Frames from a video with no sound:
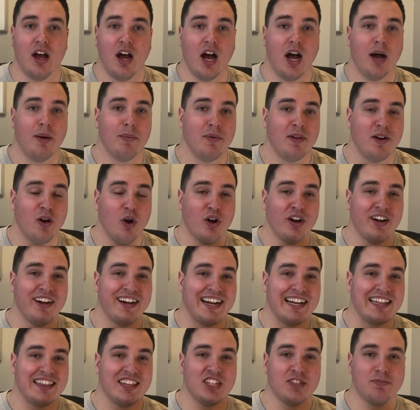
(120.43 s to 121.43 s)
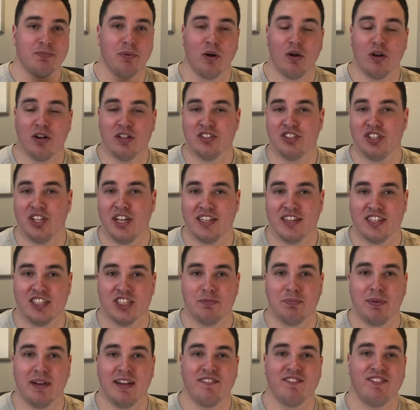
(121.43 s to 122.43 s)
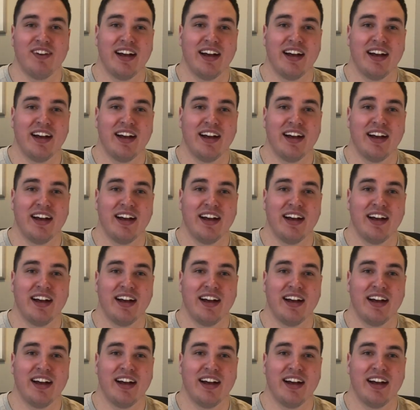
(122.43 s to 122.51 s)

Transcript: In order to get this bonus, you have to spend